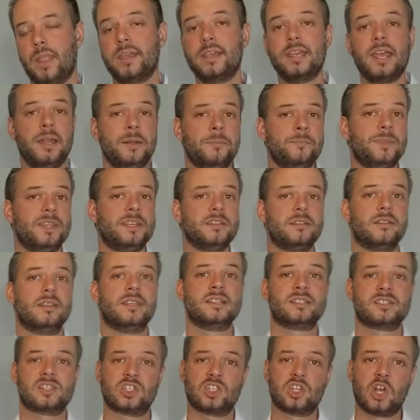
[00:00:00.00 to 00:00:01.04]
Again,
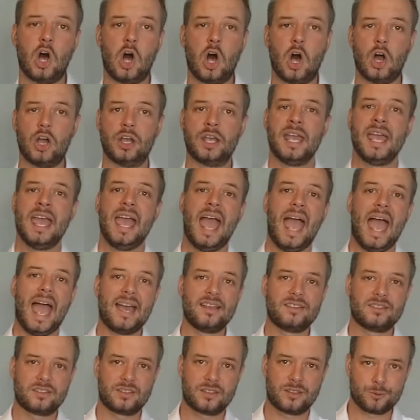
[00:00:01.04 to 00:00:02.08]
this song
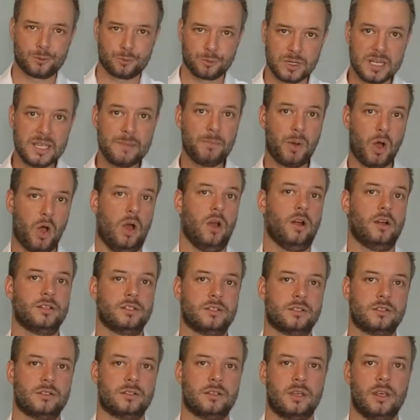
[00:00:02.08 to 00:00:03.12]
has 3
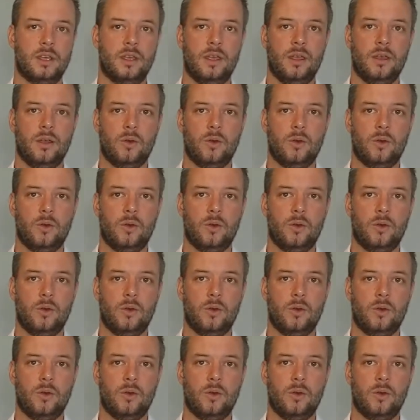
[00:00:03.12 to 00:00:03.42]
parts.